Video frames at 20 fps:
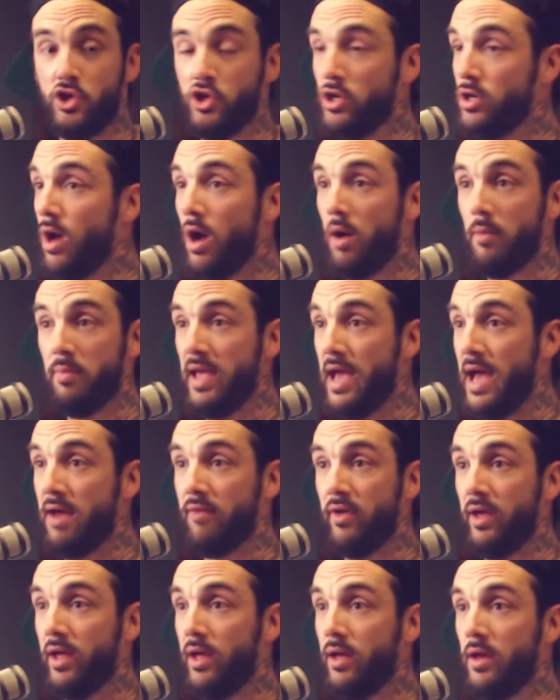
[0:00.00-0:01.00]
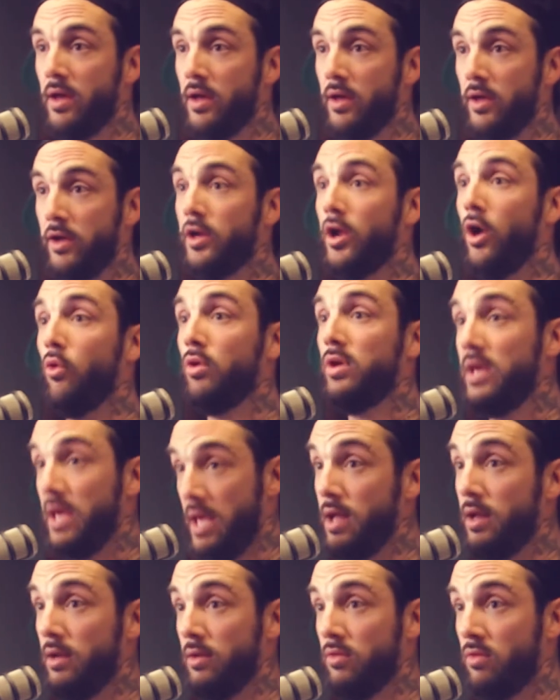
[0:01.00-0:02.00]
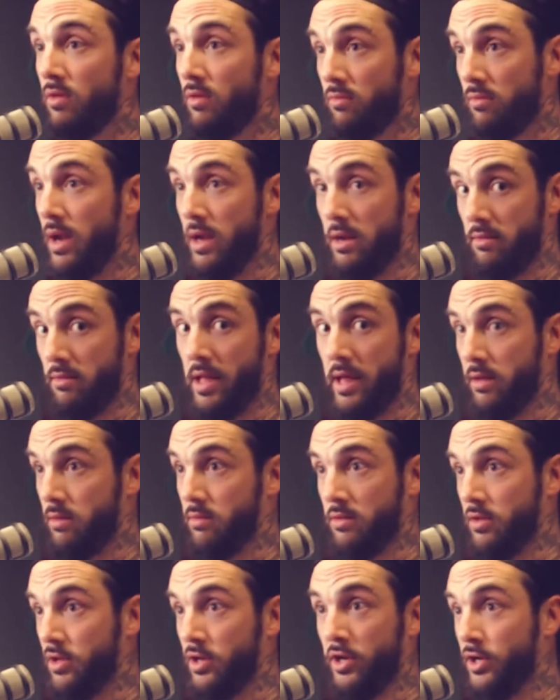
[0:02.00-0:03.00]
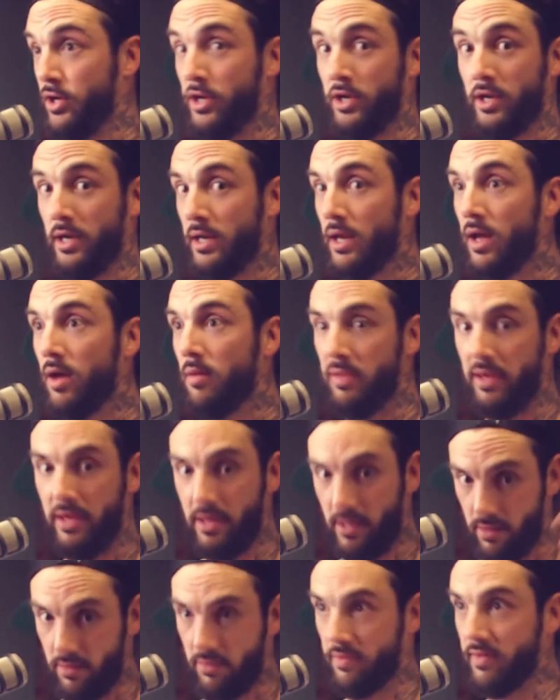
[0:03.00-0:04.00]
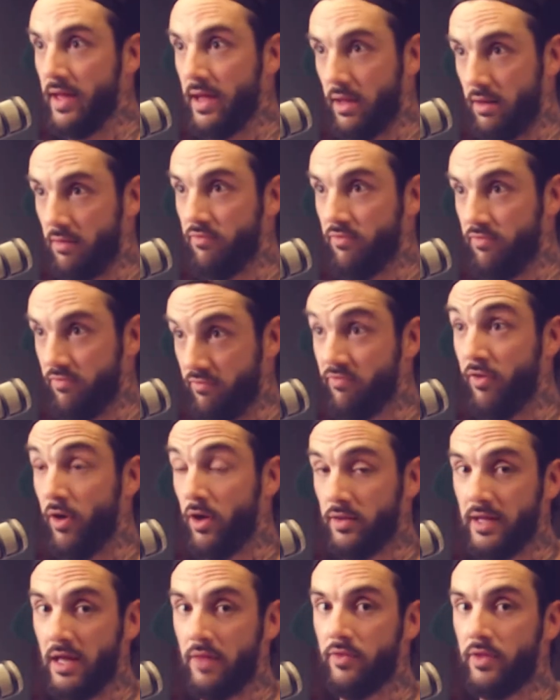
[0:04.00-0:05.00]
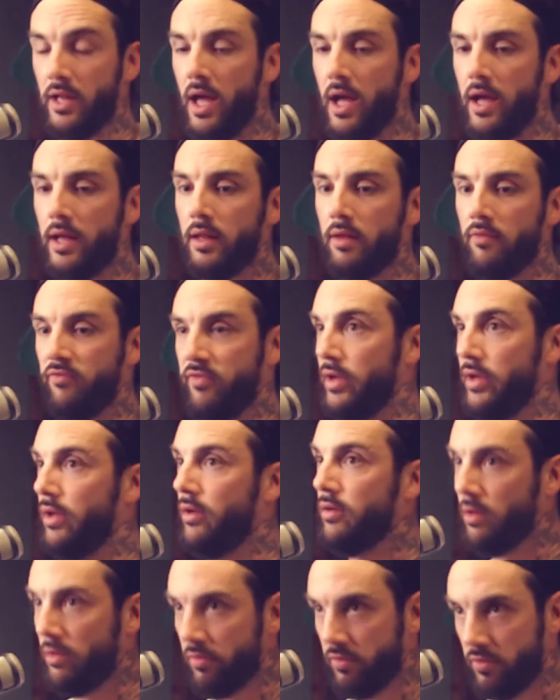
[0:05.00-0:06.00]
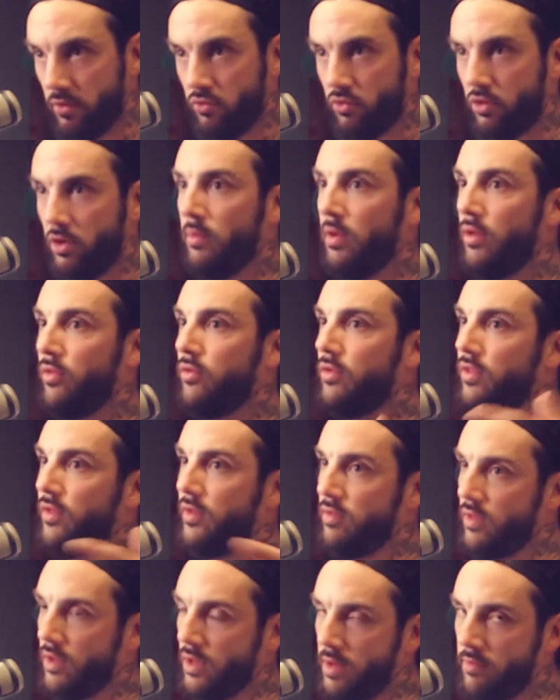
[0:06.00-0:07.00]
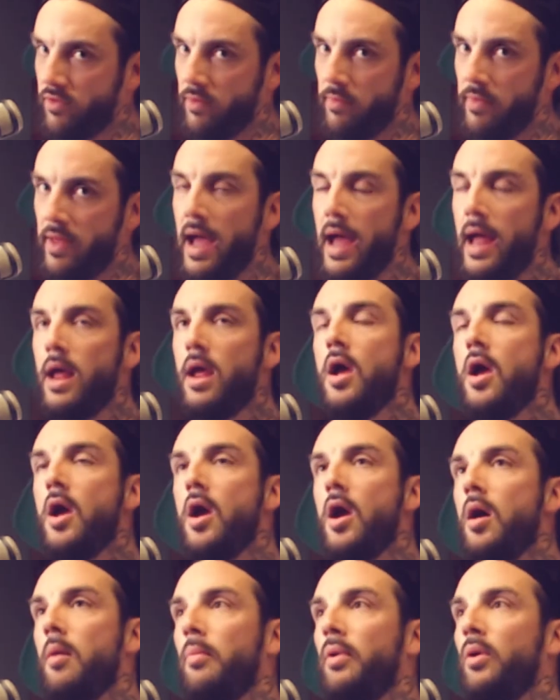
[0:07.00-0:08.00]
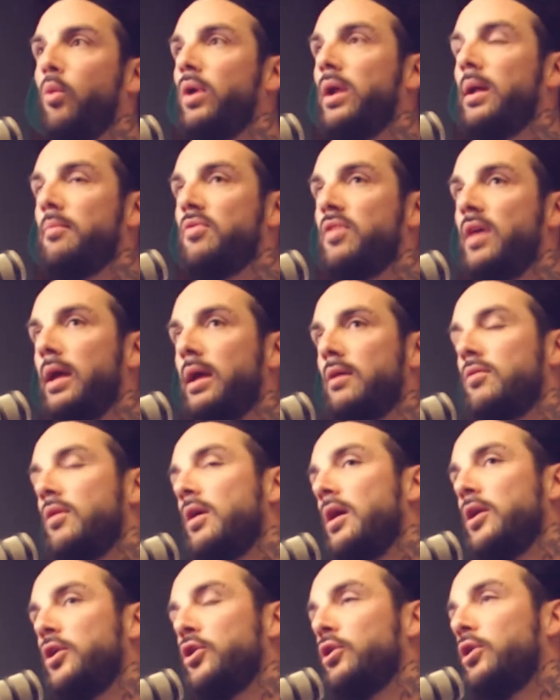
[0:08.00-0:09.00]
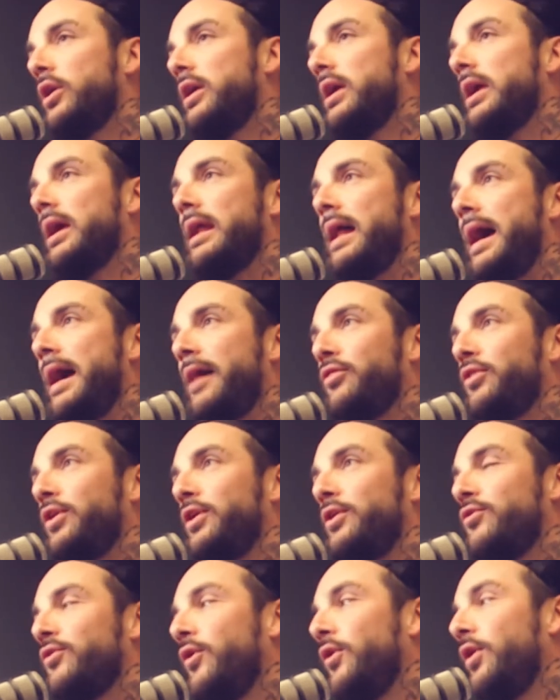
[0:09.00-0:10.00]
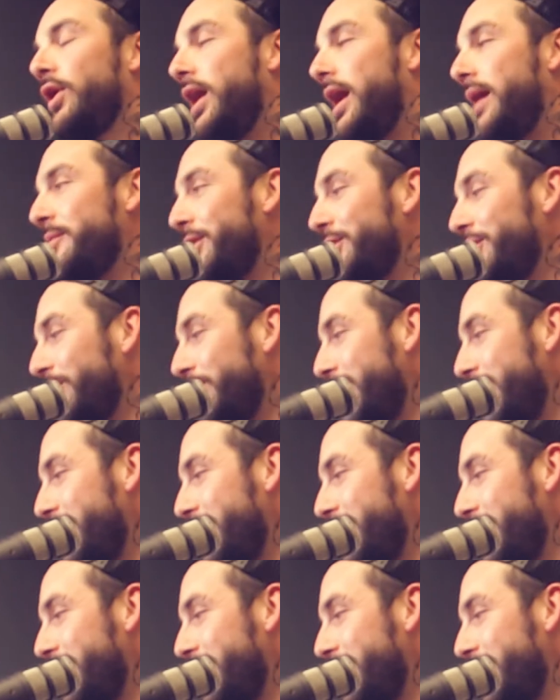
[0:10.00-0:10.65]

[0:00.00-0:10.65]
they should not be having, kids, right? Like, because that can fall down the line, like fetal alcohol syndrome, all sorts of things that come from that. But what I'm saying is you're looking at athletes. So I'm not